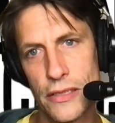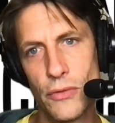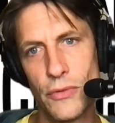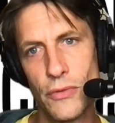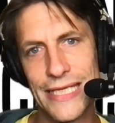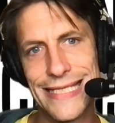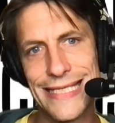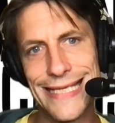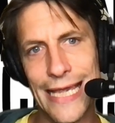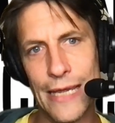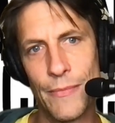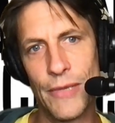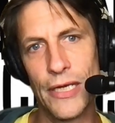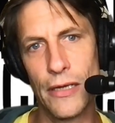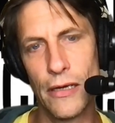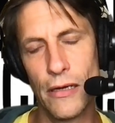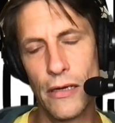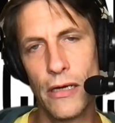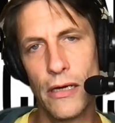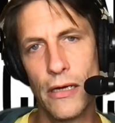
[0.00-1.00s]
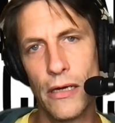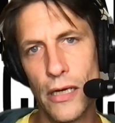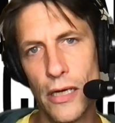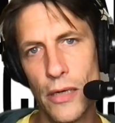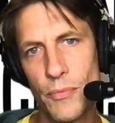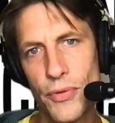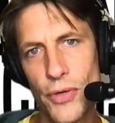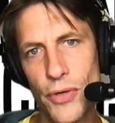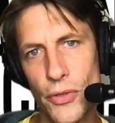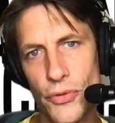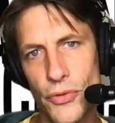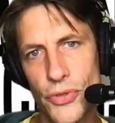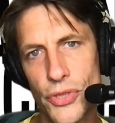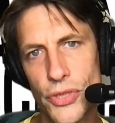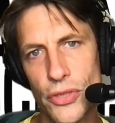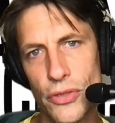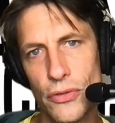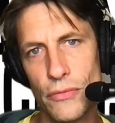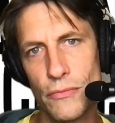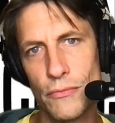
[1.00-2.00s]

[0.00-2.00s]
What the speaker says: to examine our approach to